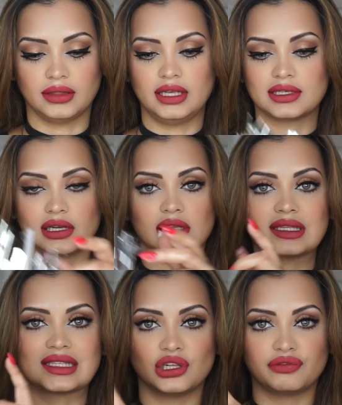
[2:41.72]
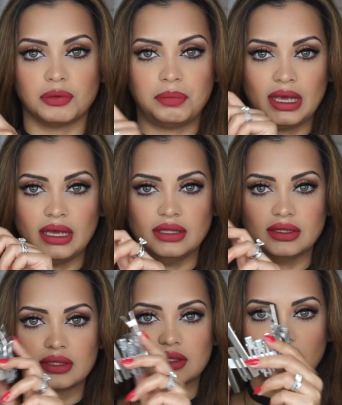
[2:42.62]
these little silver
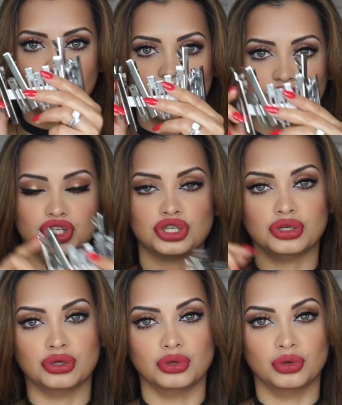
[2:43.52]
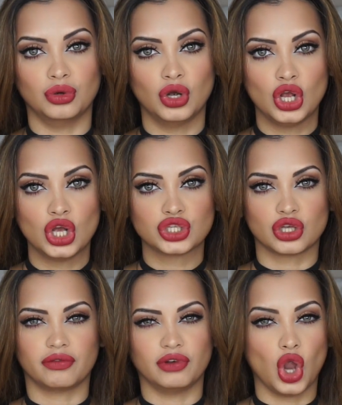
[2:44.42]
pins to
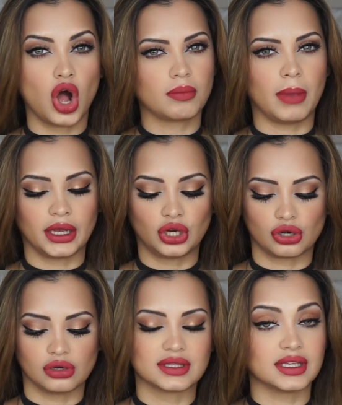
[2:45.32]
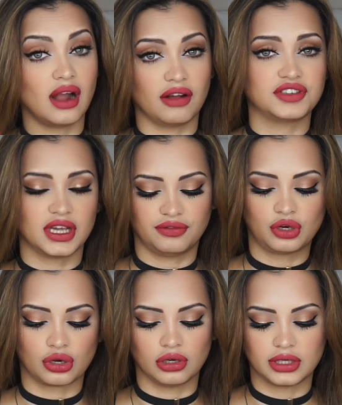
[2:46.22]
sort of lock my curls in after I've
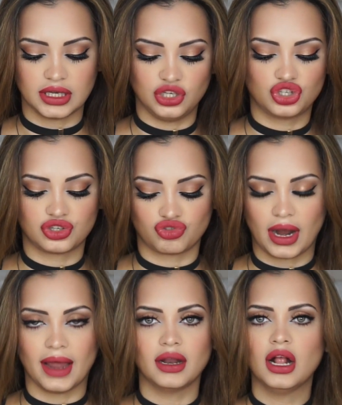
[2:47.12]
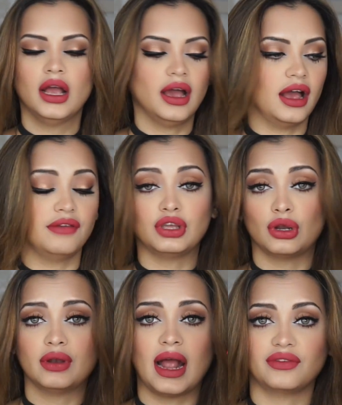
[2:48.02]
curled each strand. If you
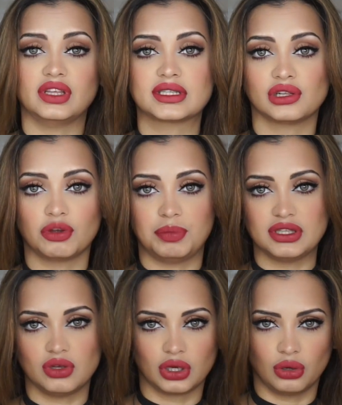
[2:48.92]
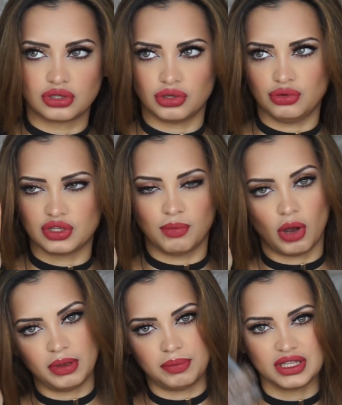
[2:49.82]
don't have these silver pins, you can also use
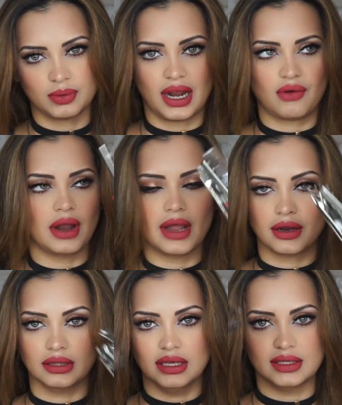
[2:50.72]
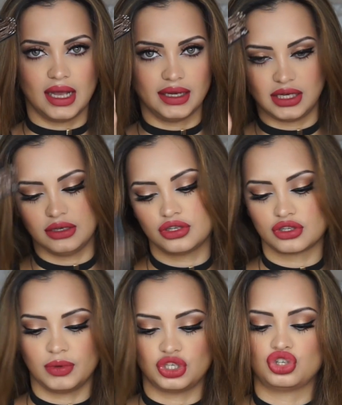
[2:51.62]
bobby pins. When I run out of these, I tend to
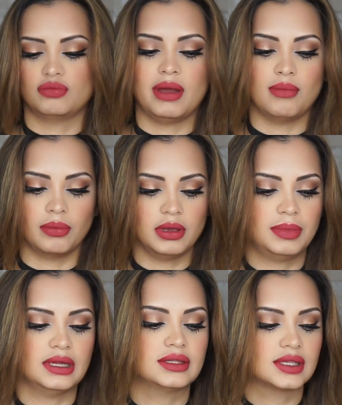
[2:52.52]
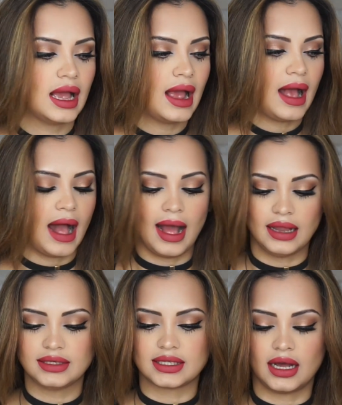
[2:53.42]
switch to my bobby pins.
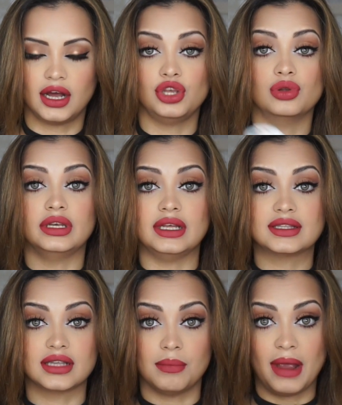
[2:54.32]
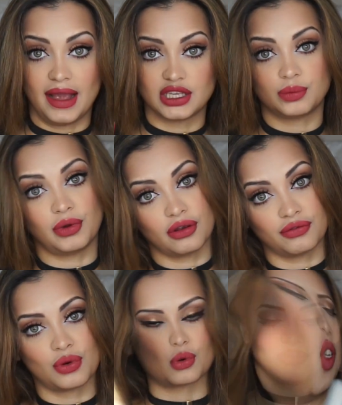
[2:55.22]
And you'll need some hairspray,
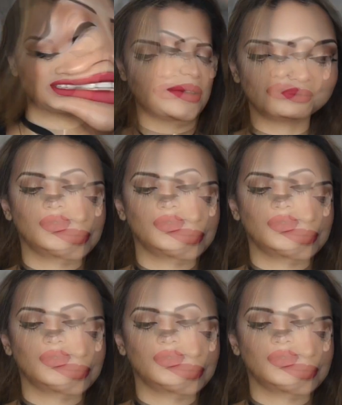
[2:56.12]
of course.